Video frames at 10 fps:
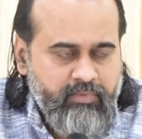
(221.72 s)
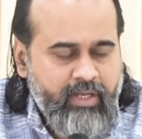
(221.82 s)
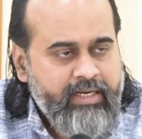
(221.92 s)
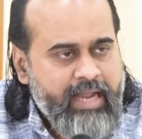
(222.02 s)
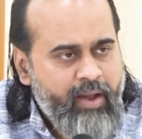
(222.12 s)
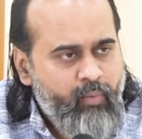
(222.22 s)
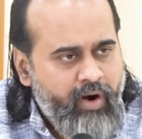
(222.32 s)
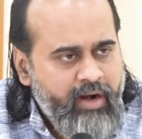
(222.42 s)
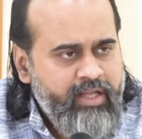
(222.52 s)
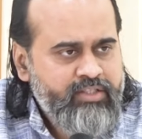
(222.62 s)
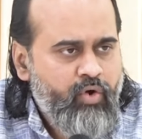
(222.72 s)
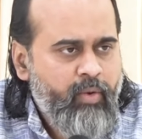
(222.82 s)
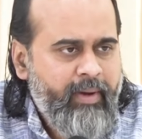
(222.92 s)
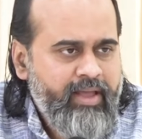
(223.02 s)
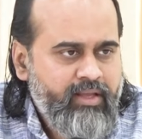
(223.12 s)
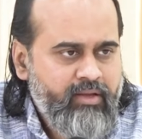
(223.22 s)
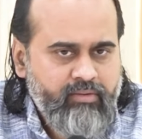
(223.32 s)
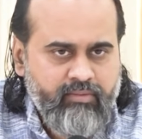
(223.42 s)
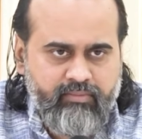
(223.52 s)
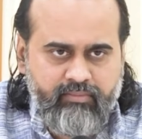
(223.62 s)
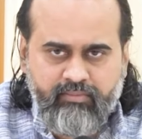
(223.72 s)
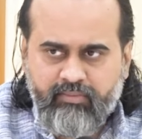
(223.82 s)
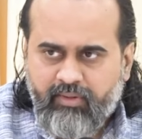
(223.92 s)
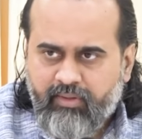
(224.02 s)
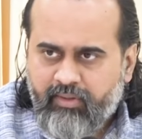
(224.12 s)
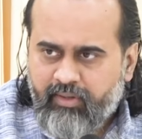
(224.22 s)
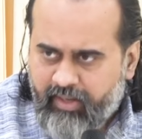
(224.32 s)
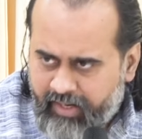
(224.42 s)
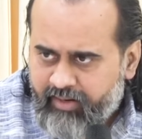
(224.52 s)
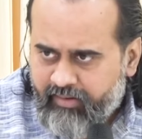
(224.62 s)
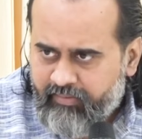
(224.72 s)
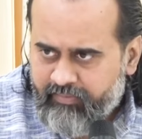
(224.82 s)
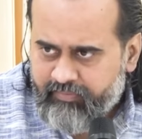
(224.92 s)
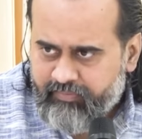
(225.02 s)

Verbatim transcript: The entire world is occupying you. Correct?